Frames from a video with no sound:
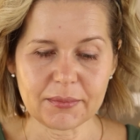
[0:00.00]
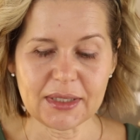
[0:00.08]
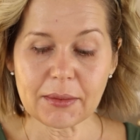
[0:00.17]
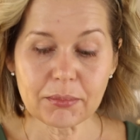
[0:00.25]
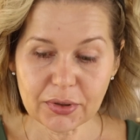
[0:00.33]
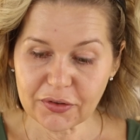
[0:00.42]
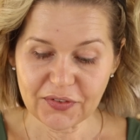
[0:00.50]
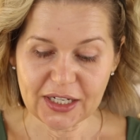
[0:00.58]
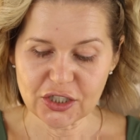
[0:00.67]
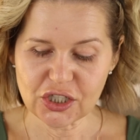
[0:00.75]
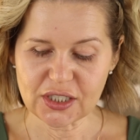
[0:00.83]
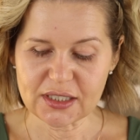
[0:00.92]

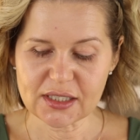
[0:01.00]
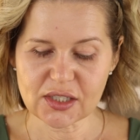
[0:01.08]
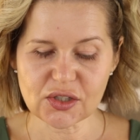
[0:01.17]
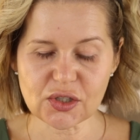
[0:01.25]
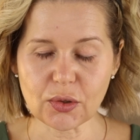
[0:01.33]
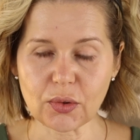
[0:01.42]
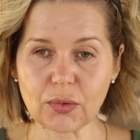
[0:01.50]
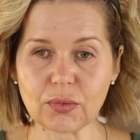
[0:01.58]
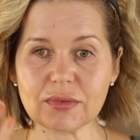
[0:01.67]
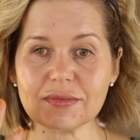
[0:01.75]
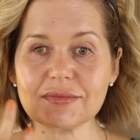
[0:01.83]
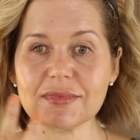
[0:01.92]
imperfections.
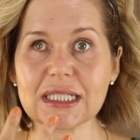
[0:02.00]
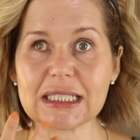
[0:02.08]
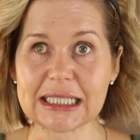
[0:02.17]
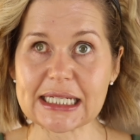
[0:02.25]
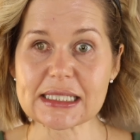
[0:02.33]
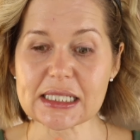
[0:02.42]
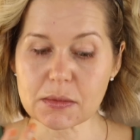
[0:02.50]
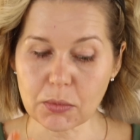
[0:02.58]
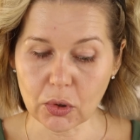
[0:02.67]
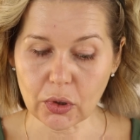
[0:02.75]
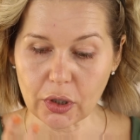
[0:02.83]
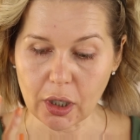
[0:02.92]
So less is
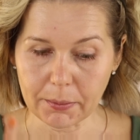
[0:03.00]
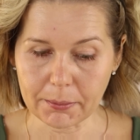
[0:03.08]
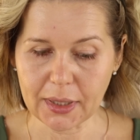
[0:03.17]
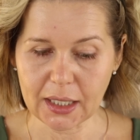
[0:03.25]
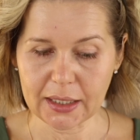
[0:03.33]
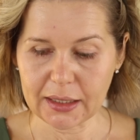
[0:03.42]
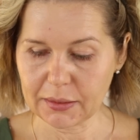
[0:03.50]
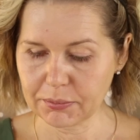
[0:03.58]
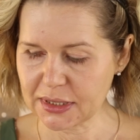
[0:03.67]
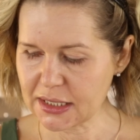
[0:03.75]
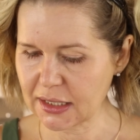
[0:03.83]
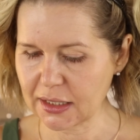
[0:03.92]
more on my
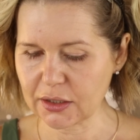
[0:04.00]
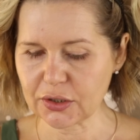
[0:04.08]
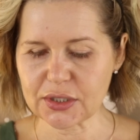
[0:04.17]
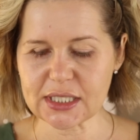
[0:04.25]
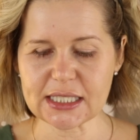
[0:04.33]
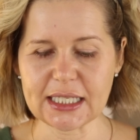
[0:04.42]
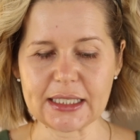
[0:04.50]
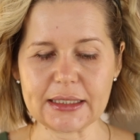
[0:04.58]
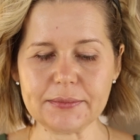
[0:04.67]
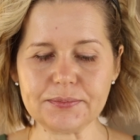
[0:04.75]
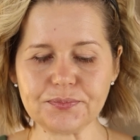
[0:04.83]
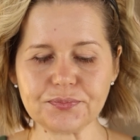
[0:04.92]
particular
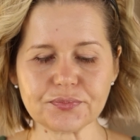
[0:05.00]
skin.